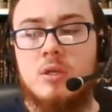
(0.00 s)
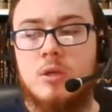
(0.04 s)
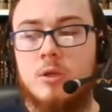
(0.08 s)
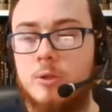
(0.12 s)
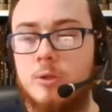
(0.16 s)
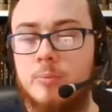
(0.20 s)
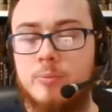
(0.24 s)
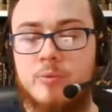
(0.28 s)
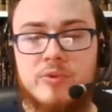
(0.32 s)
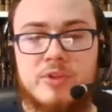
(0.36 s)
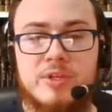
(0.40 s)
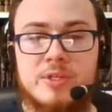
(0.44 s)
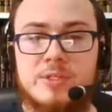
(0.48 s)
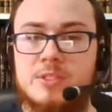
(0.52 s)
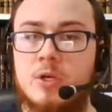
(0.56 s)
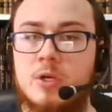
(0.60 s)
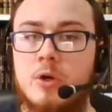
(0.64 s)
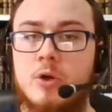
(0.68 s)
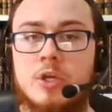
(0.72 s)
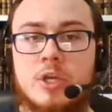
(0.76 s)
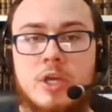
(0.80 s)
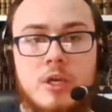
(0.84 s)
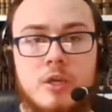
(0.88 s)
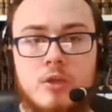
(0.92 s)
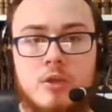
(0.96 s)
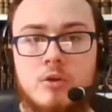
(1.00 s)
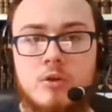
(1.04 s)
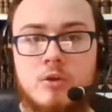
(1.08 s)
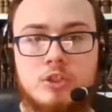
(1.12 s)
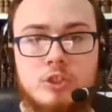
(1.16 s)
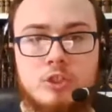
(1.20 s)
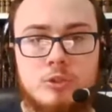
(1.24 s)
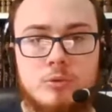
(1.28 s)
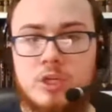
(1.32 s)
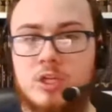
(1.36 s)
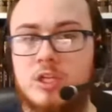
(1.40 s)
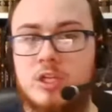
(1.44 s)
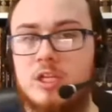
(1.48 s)
and the brothers say, okay, do you
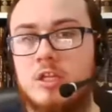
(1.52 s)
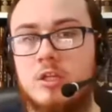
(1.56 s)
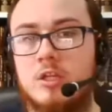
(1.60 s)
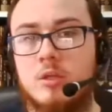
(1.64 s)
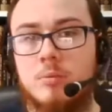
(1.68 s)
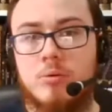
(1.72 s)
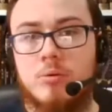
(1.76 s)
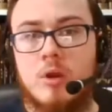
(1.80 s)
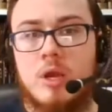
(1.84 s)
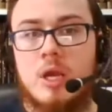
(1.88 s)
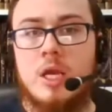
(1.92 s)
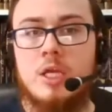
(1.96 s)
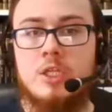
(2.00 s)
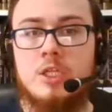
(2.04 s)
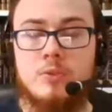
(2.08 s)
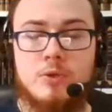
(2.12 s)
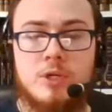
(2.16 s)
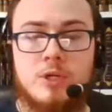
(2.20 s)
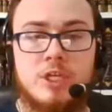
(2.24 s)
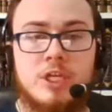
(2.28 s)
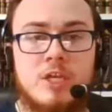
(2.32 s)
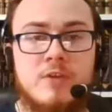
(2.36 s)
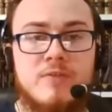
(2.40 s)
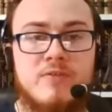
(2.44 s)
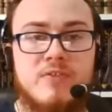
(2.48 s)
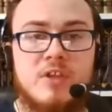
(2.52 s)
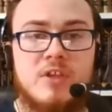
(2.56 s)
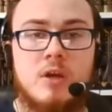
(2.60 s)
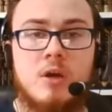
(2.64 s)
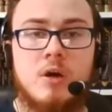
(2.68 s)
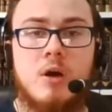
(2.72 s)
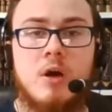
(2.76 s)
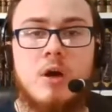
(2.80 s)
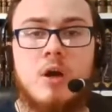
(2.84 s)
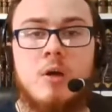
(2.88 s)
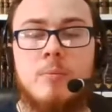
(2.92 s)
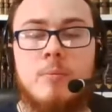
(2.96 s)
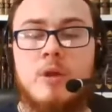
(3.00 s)
want to lead the prayer? Do you want to give the
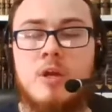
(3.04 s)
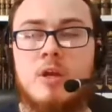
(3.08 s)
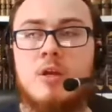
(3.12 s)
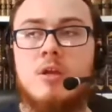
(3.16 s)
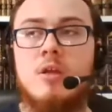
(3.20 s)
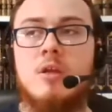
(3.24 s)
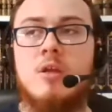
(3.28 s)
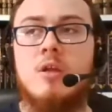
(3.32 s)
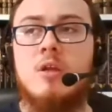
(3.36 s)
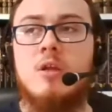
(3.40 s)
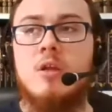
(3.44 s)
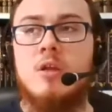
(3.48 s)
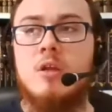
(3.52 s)
iqamah?